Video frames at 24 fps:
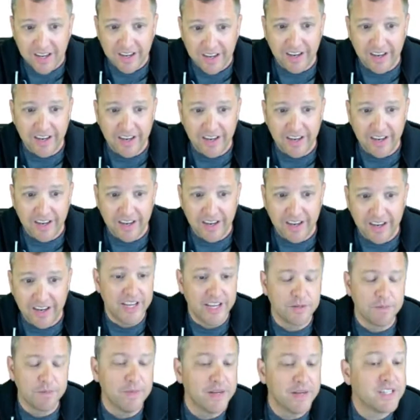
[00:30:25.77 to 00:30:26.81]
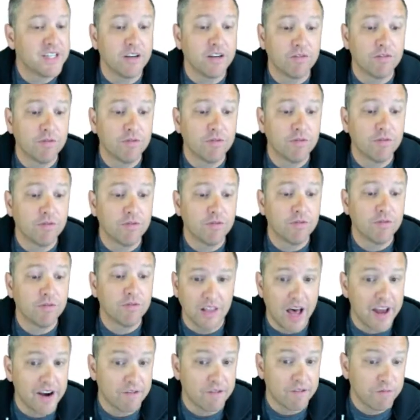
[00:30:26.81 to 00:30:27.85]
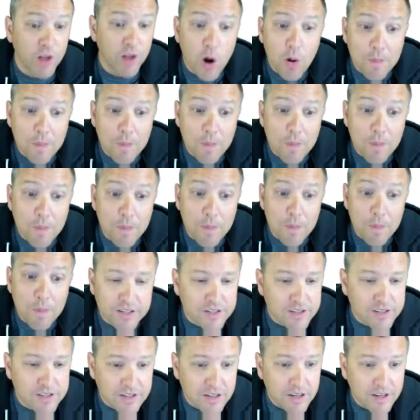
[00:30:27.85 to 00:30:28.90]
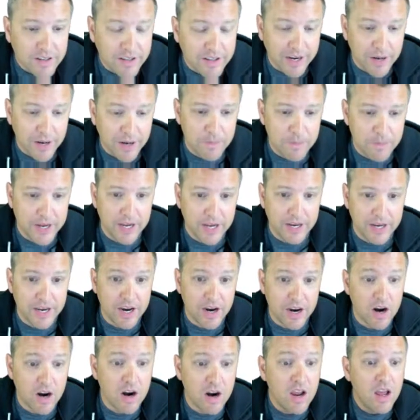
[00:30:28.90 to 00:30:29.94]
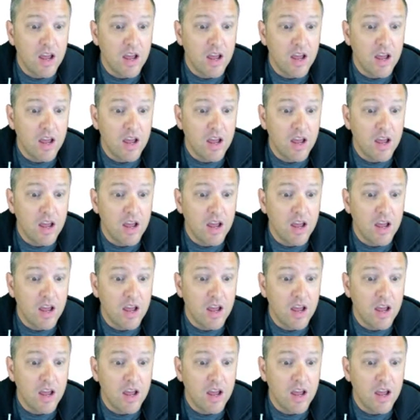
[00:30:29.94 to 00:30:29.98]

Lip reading: It's missing a lot of flow metrics that can be in here.